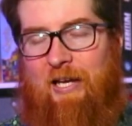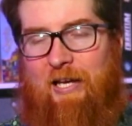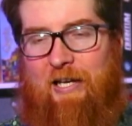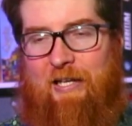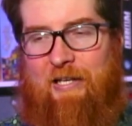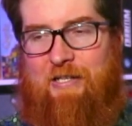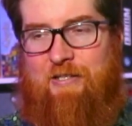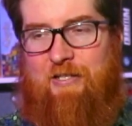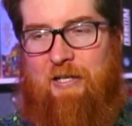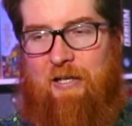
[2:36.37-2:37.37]

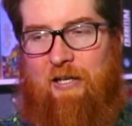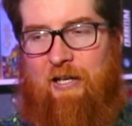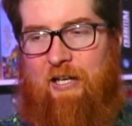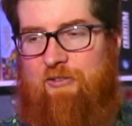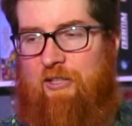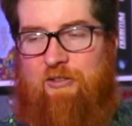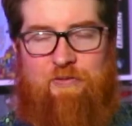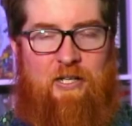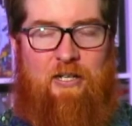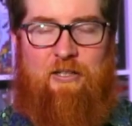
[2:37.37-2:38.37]
and it's
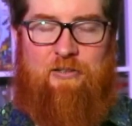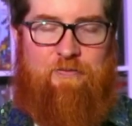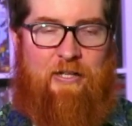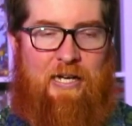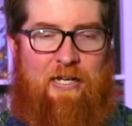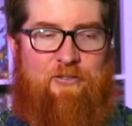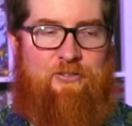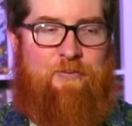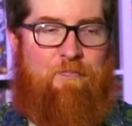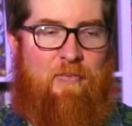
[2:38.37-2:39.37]
fun. It's
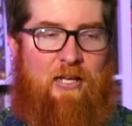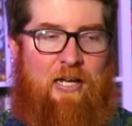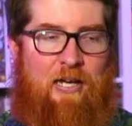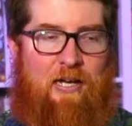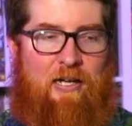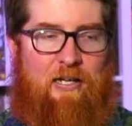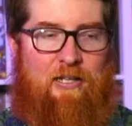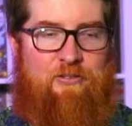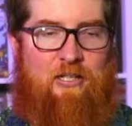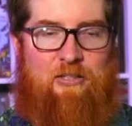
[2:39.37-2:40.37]
fast.
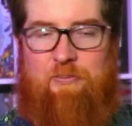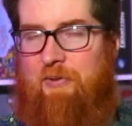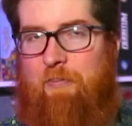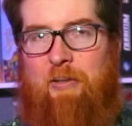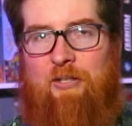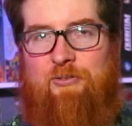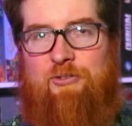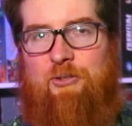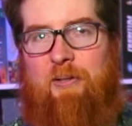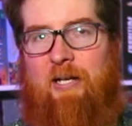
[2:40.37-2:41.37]
It's got some neat
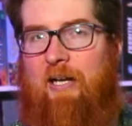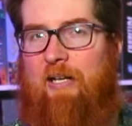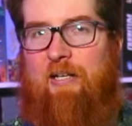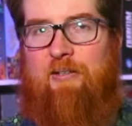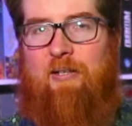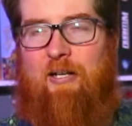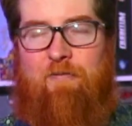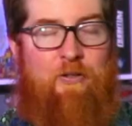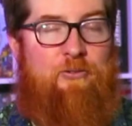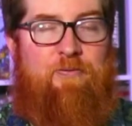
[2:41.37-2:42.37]
puzzles to it, and it
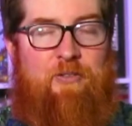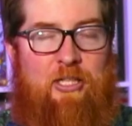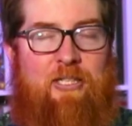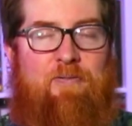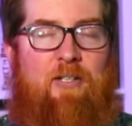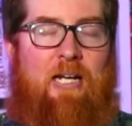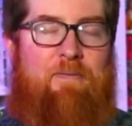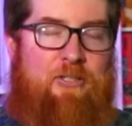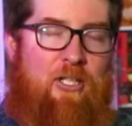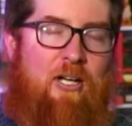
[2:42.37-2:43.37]
feels very different
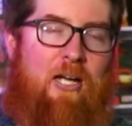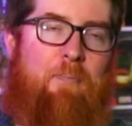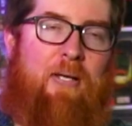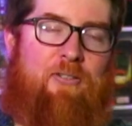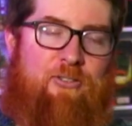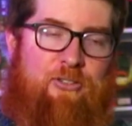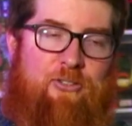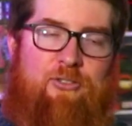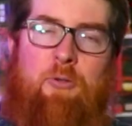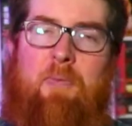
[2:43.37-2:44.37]
every time because there's
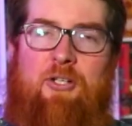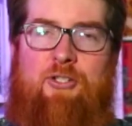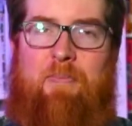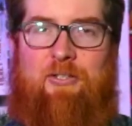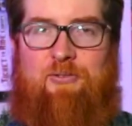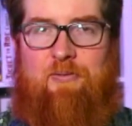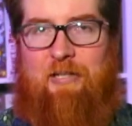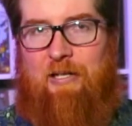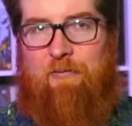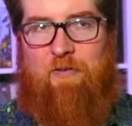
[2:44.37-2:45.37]
just so much to
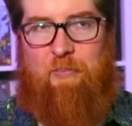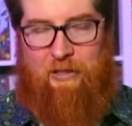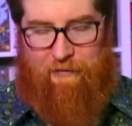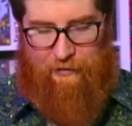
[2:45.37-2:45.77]
play